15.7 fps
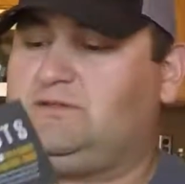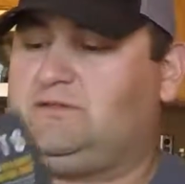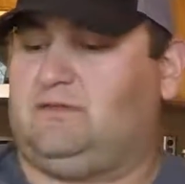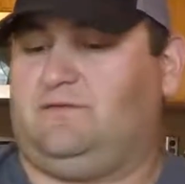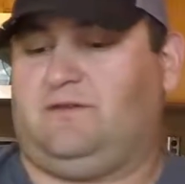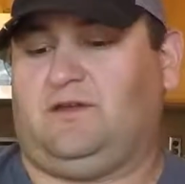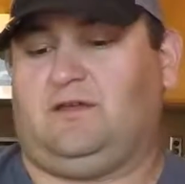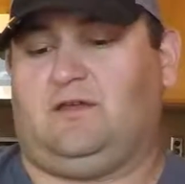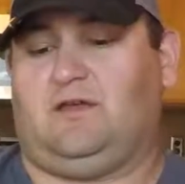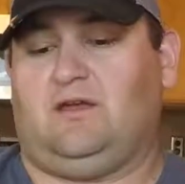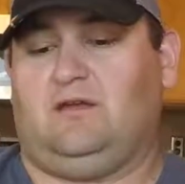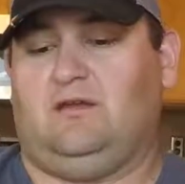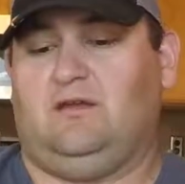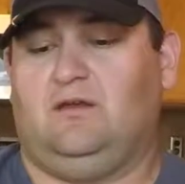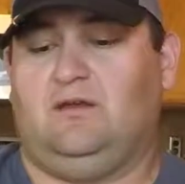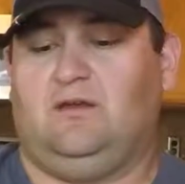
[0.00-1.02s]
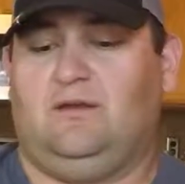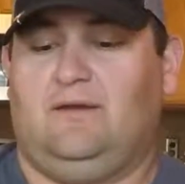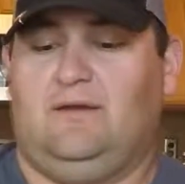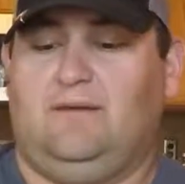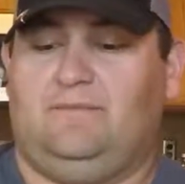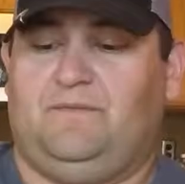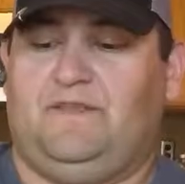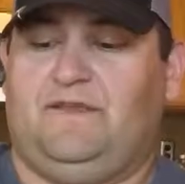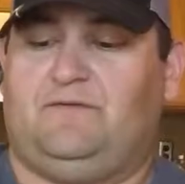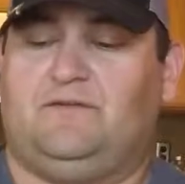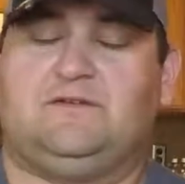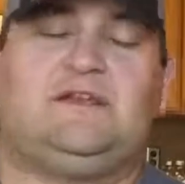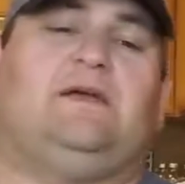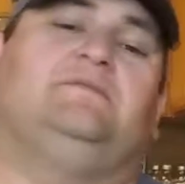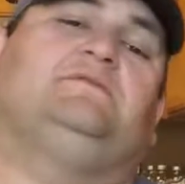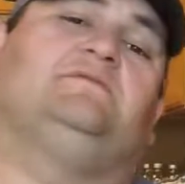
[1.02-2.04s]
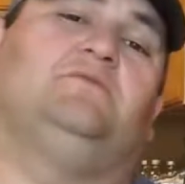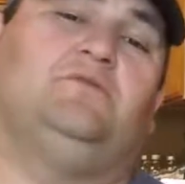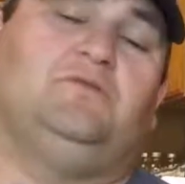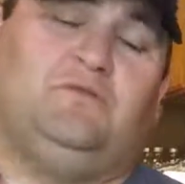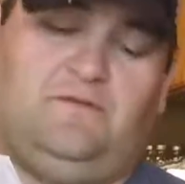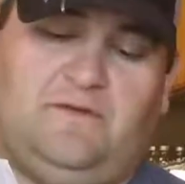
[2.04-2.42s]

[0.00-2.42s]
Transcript: and stuff like that. Different types of moon